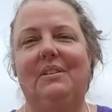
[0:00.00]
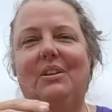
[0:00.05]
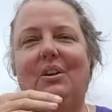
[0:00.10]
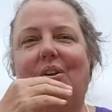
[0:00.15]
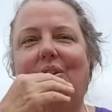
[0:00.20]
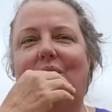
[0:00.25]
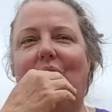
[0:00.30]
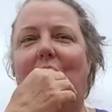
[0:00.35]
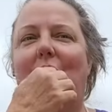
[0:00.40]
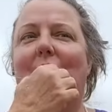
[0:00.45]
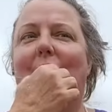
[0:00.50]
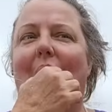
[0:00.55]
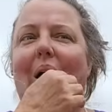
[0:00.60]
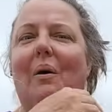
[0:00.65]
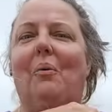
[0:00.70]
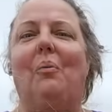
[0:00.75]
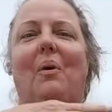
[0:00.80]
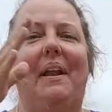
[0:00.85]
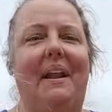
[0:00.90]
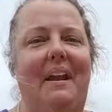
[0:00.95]
You know, you don't
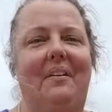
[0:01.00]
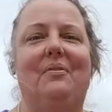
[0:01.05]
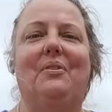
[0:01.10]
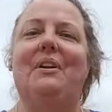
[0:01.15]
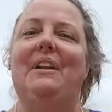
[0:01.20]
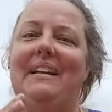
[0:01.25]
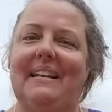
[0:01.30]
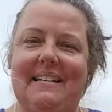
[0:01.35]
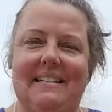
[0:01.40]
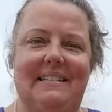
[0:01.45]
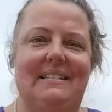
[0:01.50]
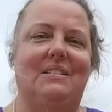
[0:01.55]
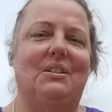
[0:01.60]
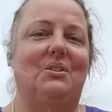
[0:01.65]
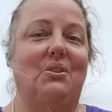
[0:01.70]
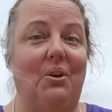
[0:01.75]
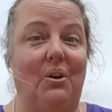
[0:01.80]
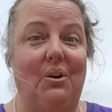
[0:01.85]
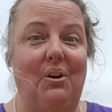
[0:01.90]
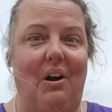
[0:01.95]
want whatever it is to
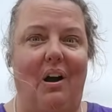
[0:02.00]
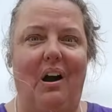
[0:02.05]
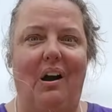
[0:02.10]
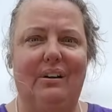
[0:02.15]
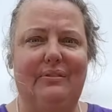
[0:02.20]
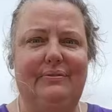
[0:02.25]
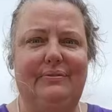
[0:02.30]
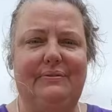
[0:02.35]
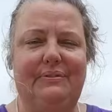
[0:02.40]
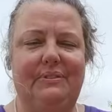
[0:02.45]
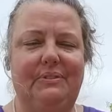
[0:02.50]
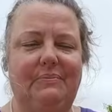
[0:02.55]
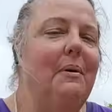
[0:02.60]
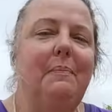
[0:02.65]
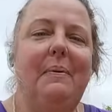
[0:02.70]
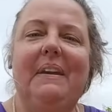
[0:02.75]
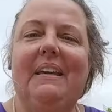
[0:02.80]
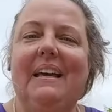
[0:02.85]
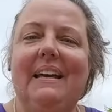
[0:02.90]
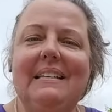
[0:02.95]
turn off.
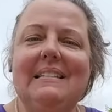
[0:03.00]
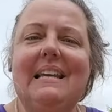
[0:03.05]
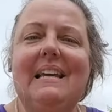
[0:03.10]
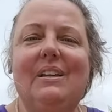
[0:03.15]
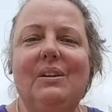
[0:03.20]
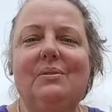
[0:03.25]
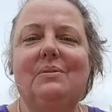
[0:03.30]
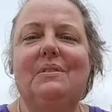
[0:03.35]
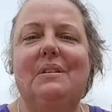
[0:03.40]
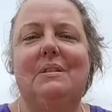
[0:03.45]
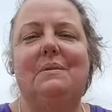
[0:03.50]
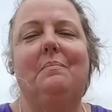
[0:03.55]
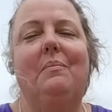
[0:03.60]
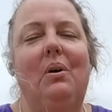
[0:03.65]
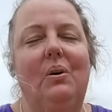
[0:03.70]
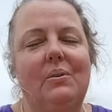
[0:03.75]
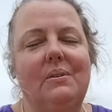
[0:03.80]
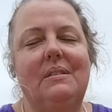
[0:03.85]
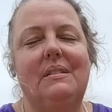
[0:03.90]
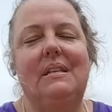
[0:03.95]
But because I use this
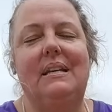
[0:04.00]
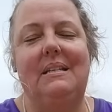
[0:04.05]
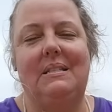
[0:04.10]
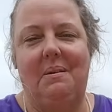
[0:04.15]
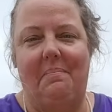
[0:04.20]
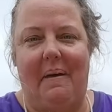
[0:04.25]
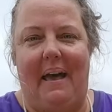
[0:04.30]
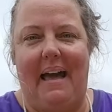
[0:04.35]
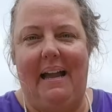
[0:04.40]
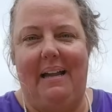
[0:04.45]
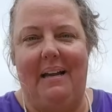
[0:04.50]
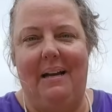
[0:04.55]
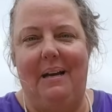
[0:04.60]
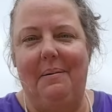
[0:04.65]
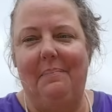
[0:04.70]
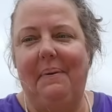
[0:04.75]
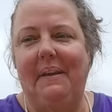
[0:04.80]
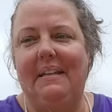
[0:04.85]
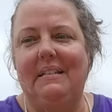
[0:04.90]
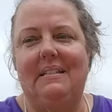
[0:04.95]
mostly as a
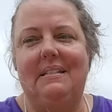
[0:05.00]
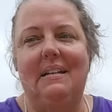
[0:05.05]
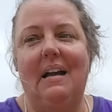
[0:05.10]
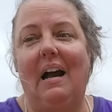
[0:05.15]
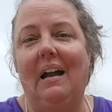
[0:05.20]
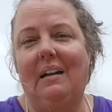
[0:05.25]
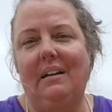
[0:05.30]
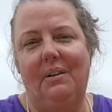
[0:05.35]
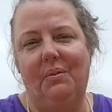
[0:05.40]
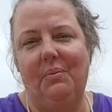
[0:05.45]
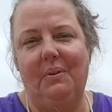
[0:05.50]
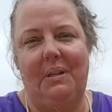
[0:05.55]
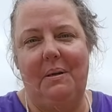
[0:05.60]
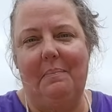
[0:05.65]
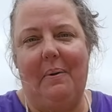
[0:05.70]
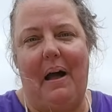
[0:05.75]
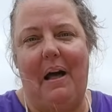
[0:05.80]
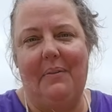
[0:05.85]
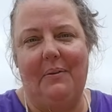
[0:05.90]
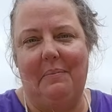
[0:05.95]
backup, it's not going to really
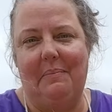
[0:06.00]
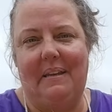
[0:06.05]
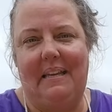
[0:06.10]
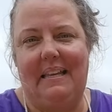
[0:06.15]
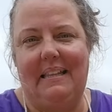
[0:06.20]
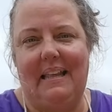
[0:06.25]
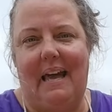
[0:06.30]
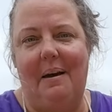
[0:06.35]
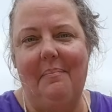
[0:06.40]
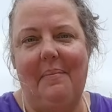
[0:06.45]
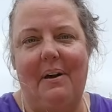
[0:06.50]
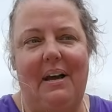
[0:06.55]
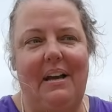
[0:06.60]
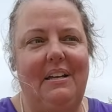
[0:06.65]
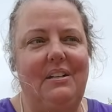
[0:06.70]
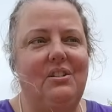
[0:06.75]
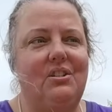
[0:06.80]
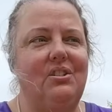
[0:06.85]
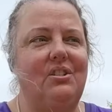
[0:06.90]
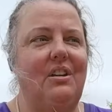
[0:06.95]
bother me that
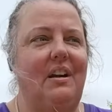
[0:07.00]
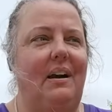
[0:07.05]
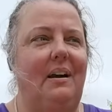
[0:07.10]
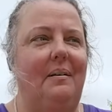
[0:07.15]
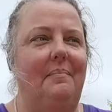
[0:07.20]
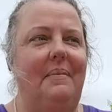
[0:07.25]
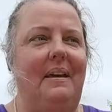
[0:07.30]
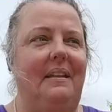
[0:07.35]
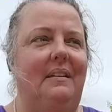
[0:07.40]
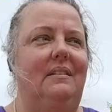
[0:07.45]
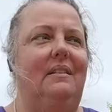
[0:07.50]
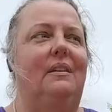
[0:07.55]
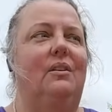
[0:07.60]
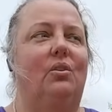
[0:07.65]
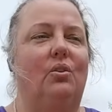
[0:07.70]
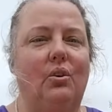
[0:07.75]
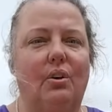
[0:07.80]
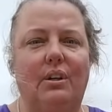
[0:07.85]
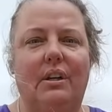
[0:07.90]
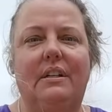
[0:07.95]
much. Um, and the
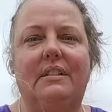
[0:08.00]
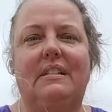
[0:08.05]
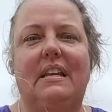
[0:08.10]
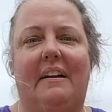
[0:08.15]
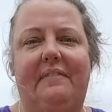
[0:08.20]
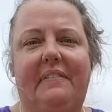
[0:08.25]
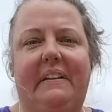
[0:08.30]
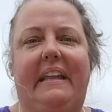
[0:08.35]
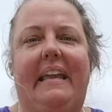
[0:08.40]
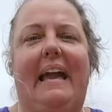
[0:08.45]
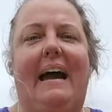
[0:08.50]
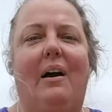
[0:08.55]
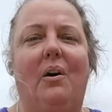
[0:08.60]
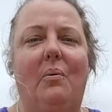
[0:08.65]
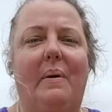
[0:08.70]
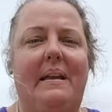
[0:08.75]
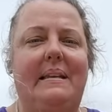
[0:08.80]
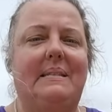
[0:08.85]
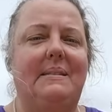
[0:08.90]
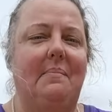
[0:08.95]
good definitely
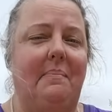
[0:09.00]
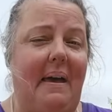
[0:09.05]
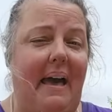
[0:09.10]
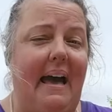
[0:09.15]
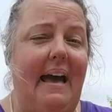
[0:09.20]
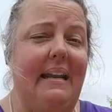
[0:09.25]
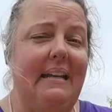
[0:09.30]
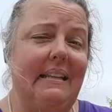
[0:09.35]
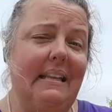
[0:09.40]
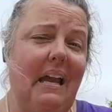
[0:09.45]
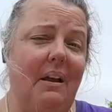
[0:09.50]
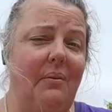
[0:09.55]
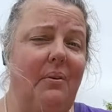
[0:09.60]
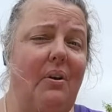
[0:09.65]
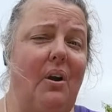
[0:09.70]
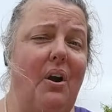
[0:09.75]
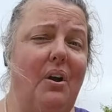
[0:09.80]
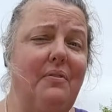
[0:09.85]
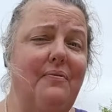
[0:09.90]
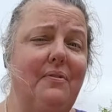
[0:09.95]
outweighs the bad in that
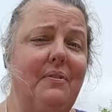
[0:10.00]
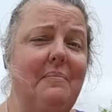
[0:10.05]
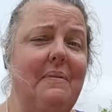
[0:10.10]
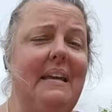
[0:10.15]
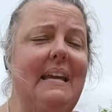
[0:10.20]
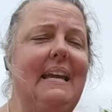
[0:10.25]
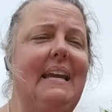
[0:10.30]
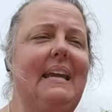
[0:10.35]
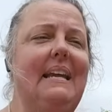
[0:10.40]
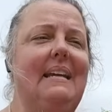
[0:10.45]
regard for me.